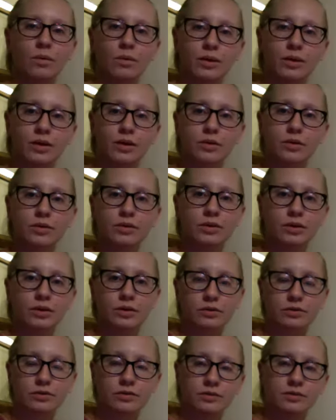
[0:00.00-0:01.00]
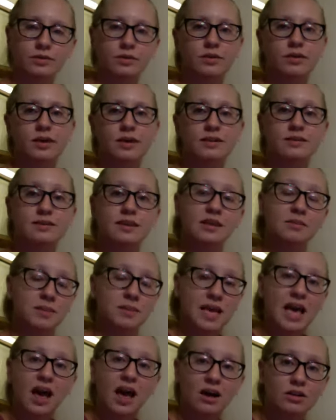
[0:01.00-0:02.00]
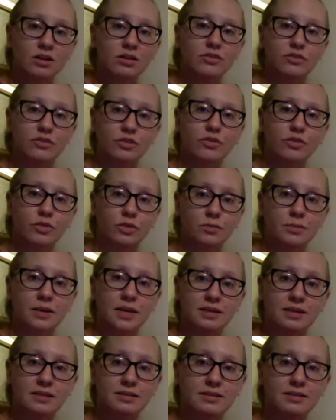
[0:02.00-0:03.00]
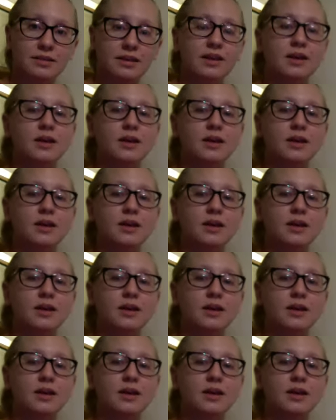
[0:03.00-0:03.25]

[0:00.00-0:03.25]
1 whole note is going to be held for 4 beats.